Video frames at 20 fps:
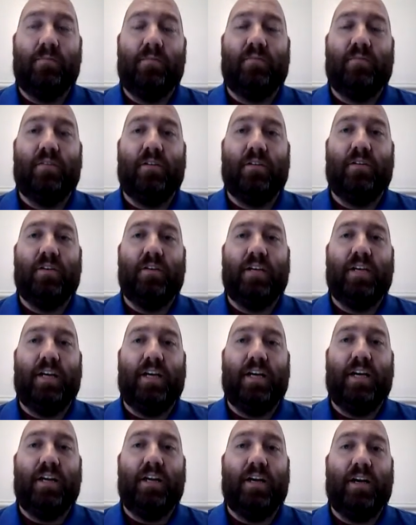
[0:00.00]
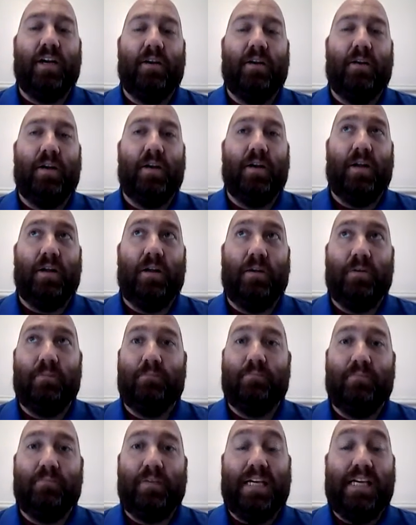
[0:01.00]
If you're looking at a
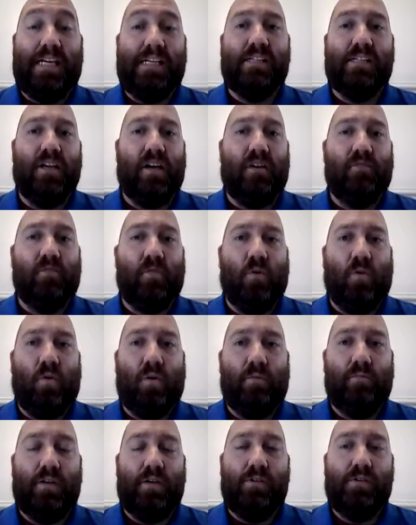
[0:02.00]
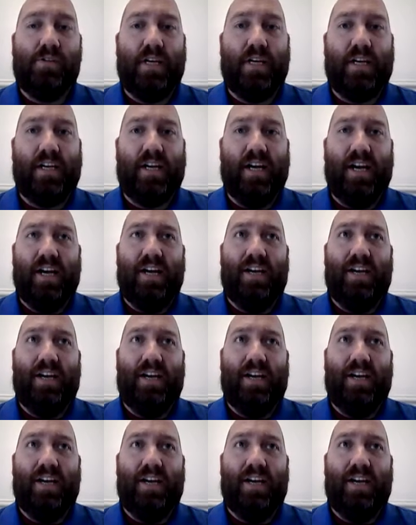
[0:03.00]
piece of choral music,